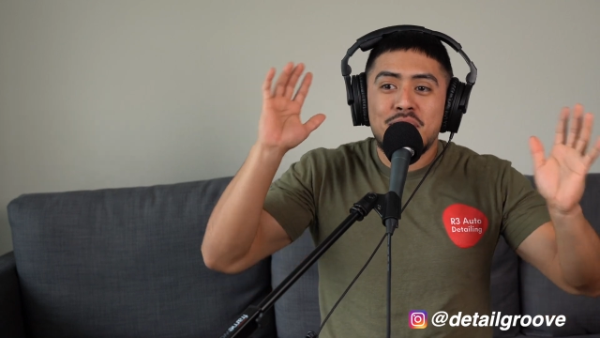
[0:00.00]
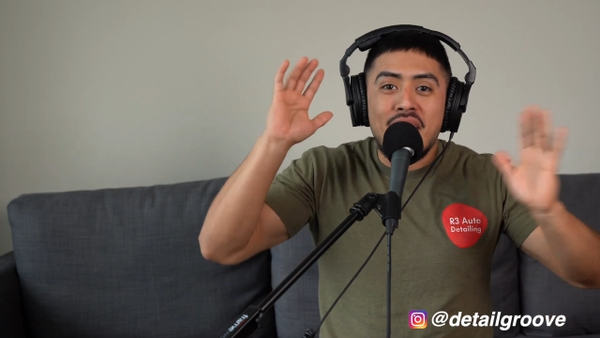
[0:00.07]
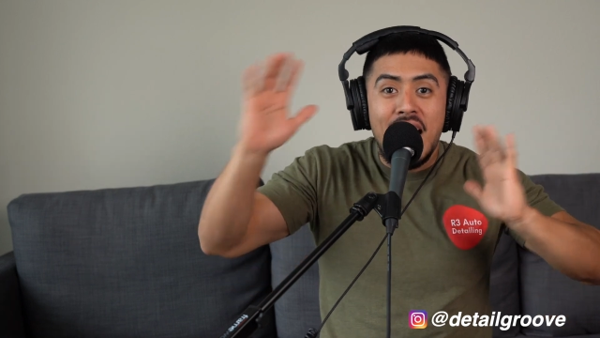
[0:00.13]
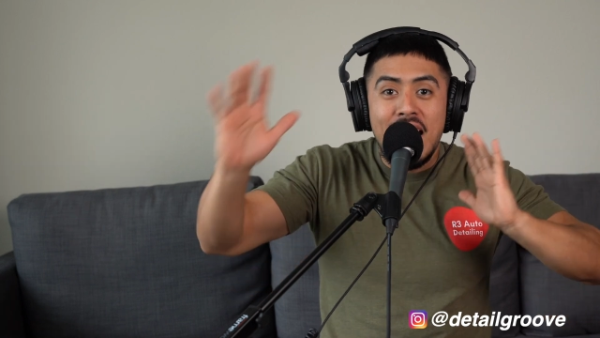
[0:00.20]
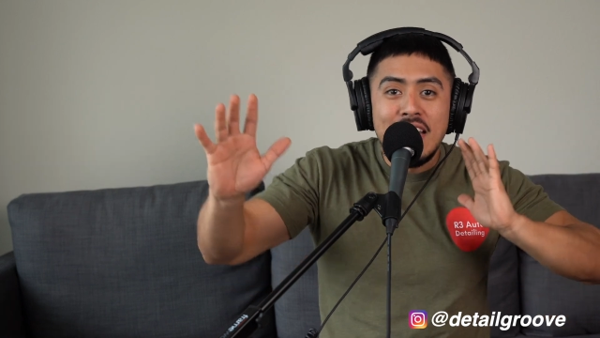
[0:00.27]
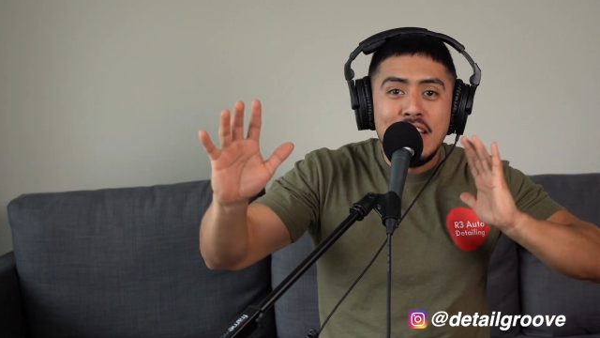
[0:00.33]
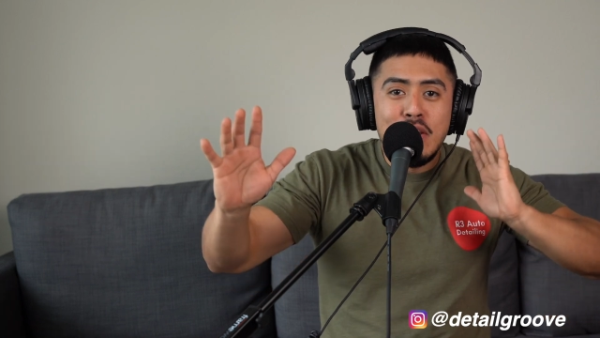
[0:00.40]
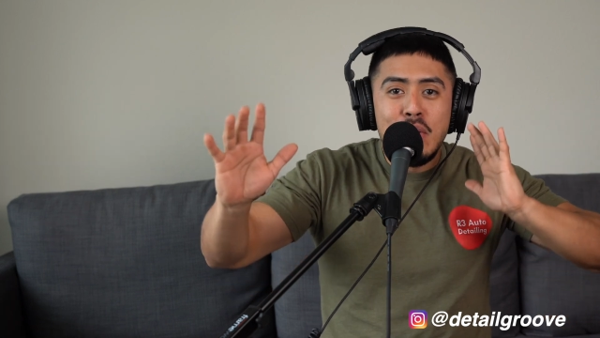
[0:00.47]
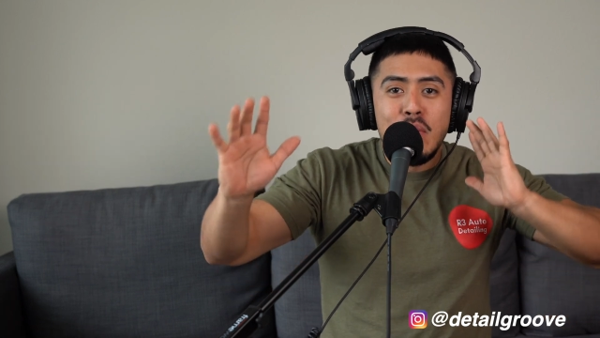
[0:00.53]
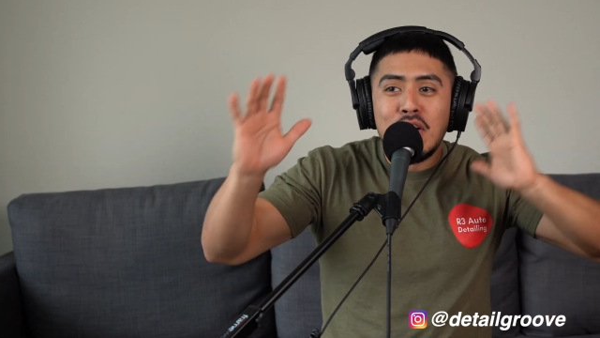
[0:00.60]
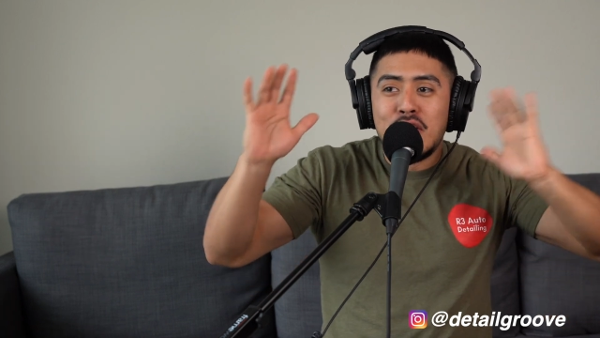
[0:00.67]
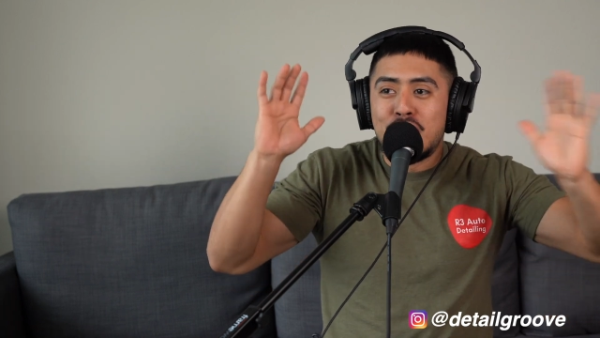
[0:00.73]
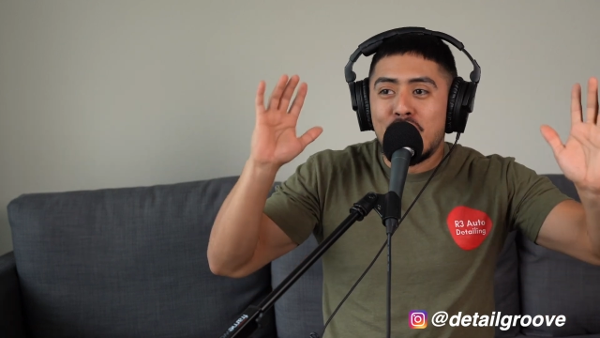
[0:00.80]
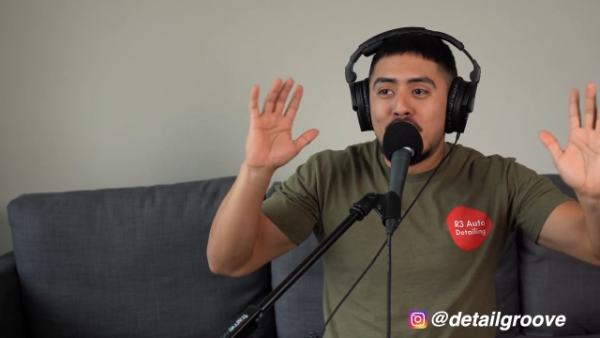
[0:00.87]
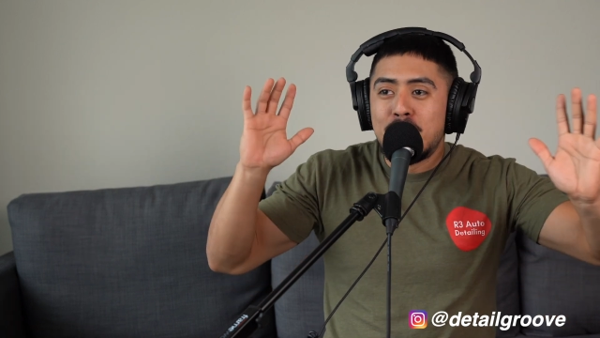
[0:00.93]
ideal
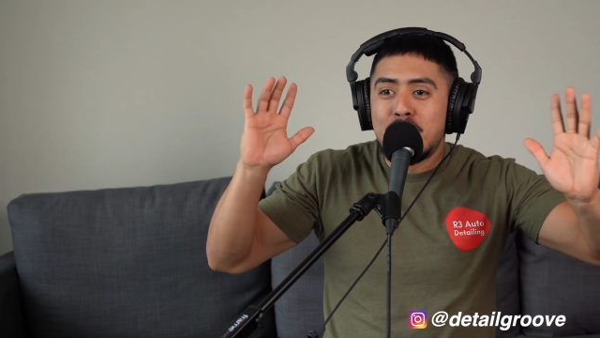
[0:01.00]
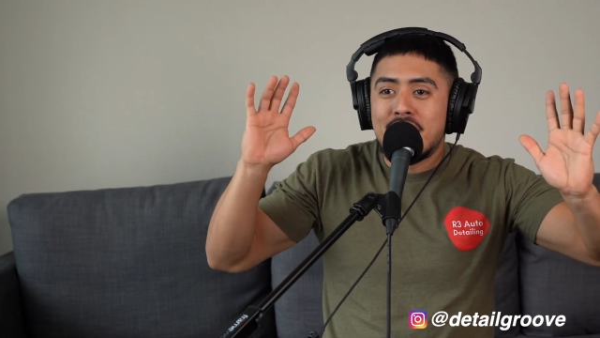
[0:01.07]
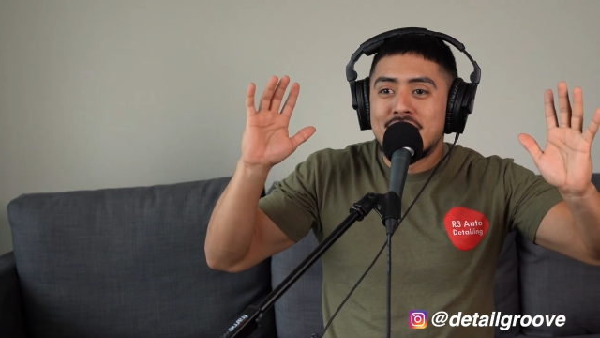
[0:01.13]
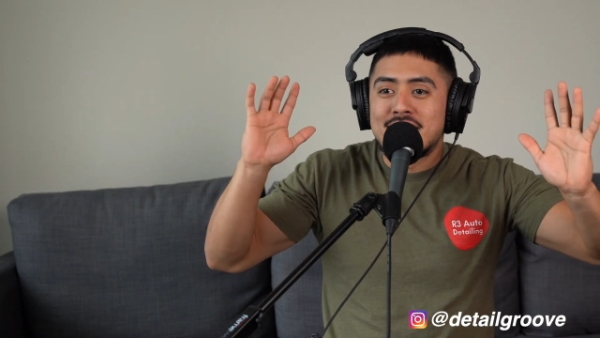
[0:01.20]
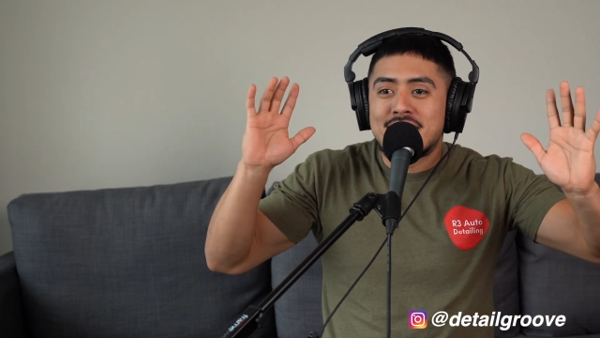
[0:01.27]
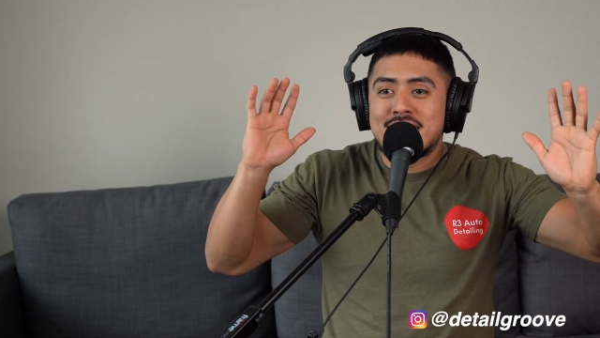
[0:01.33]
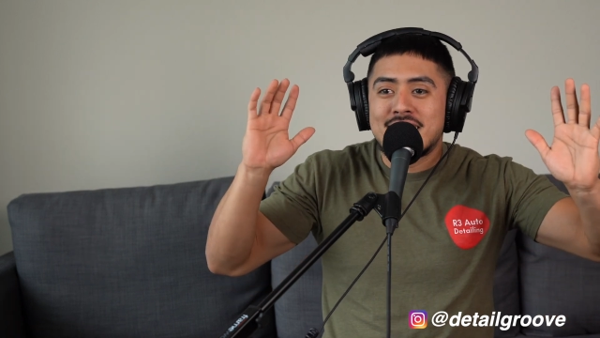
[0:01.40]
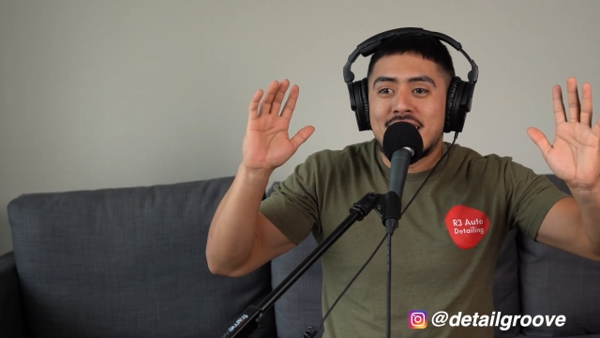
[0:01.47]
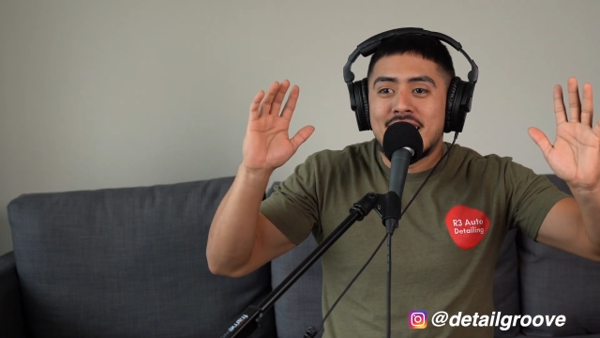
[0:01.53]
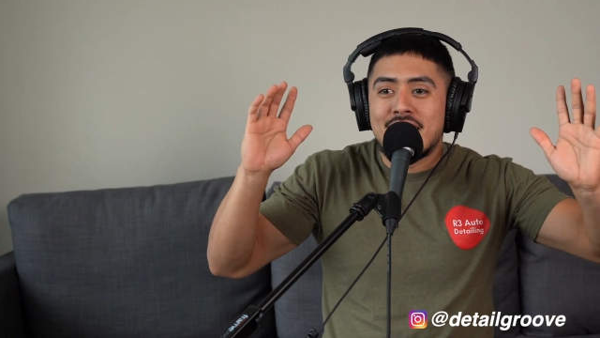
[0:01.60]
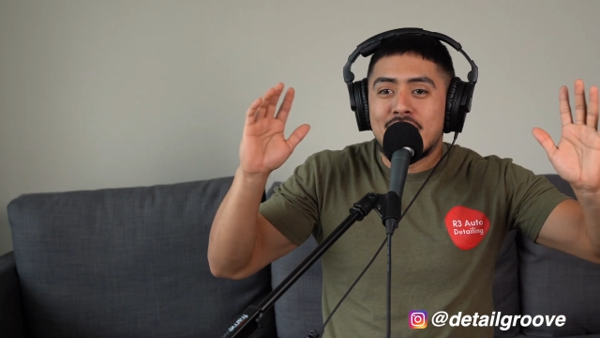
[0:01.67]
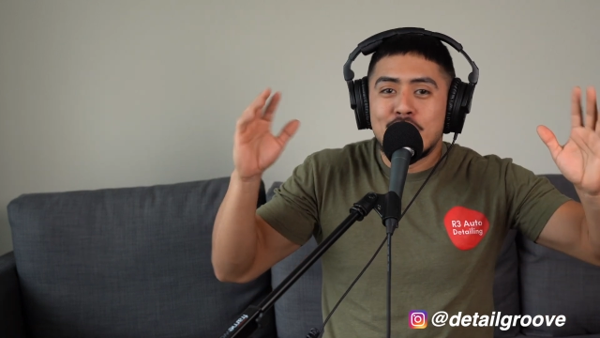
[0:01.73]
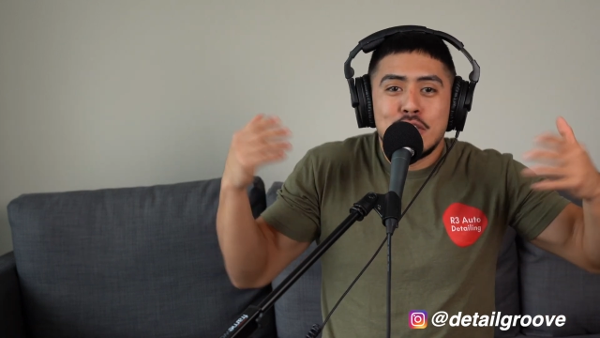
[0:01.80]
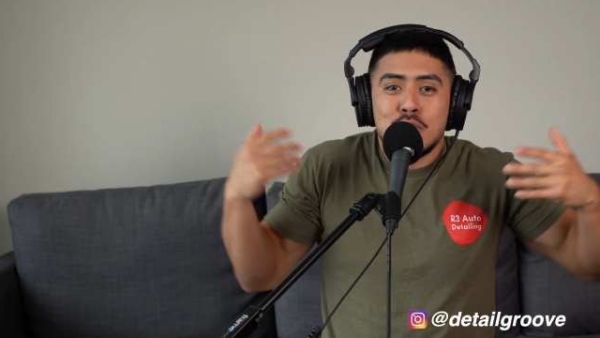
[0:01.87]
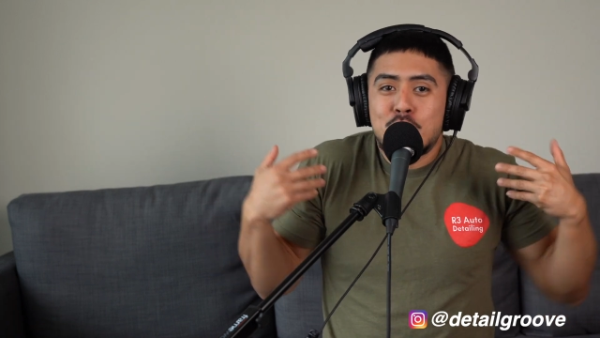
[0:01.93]
and fun because it's just like
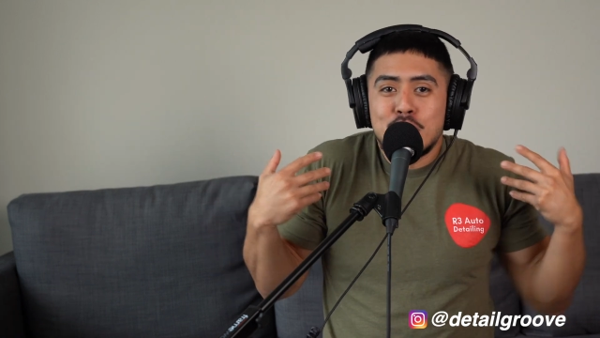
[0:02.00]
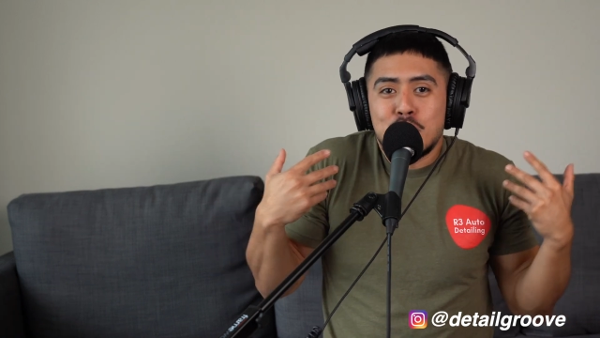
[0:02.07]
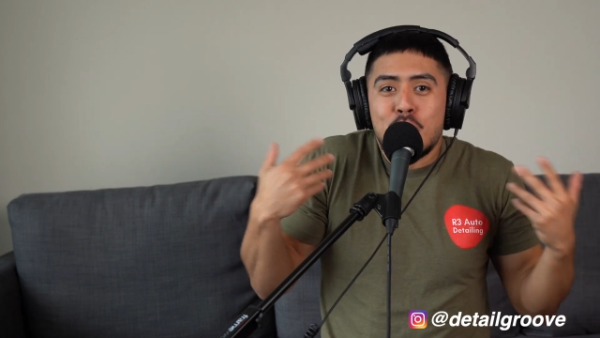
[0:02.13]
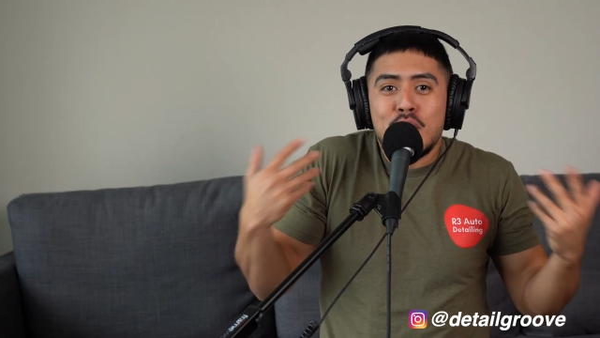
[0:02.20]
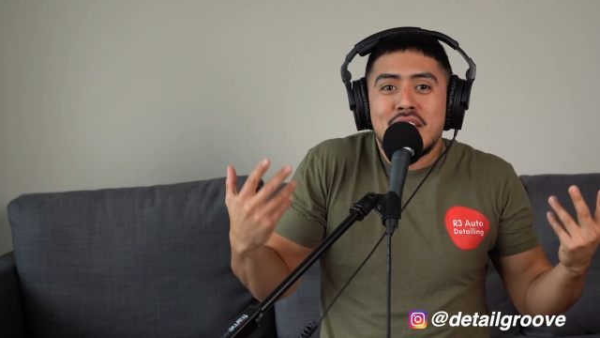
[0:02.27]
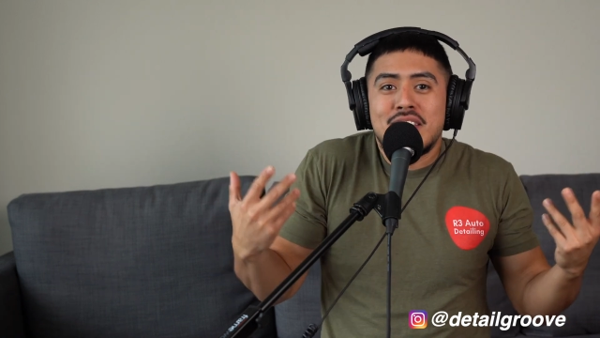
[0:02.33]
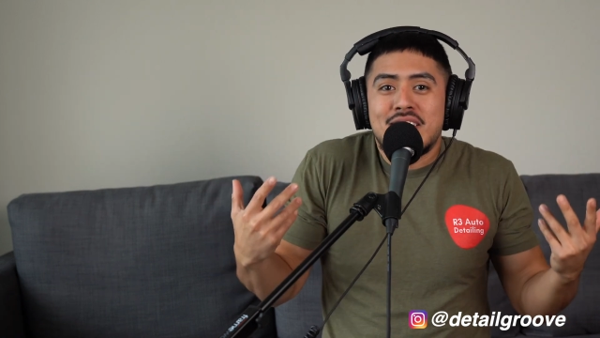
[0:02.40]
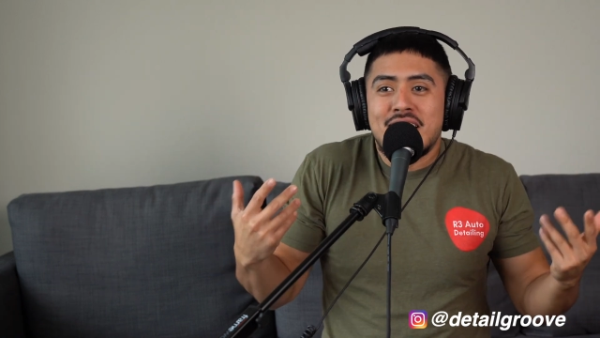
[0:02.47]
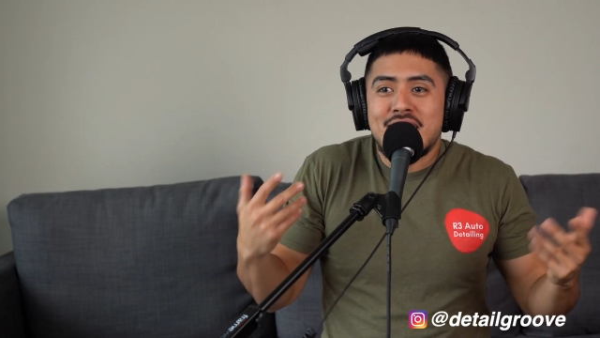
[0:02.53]
we're just working there.